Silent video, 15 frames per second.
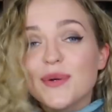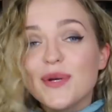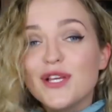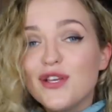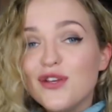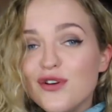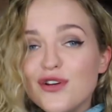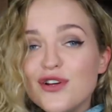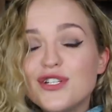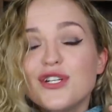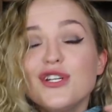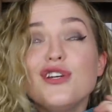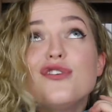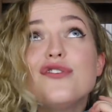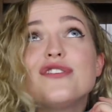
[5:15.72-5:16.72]
So a huge,
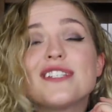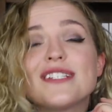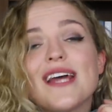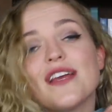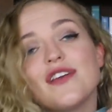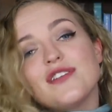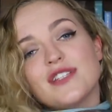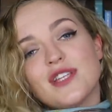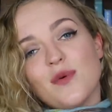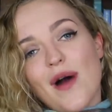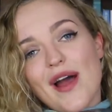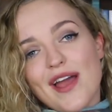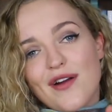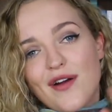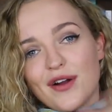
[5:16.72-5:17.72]
huge thank you to the
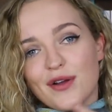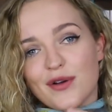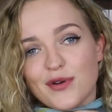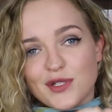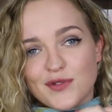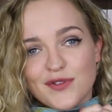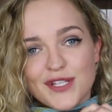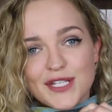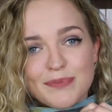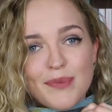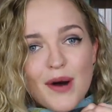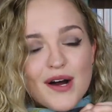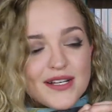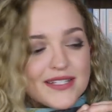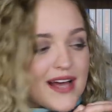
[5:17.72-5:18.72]
Y A Chronicles for this
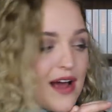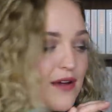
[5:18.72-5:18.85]
box.